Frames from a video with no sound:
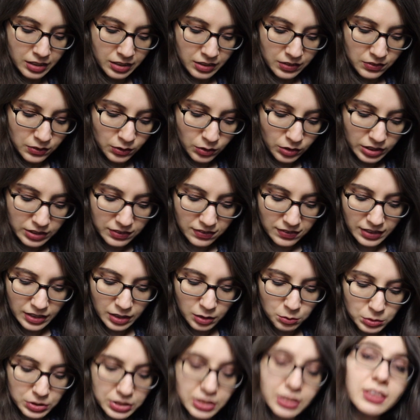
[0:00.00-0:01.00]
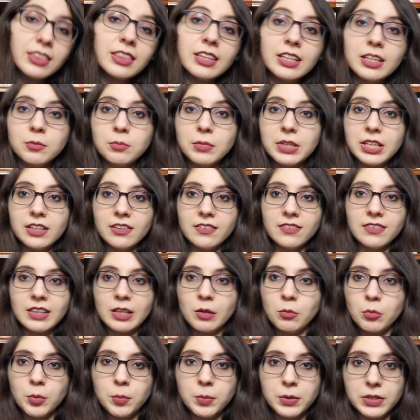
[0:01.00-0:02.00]
So let's look at what the theme is, and
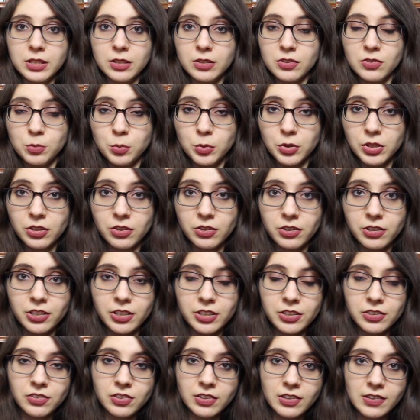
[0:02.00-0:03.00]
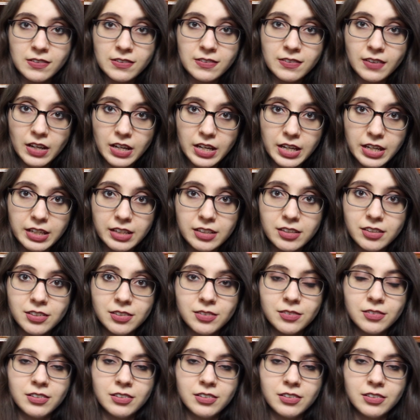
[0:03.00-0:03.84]
then we'll put the spoiler card to the side,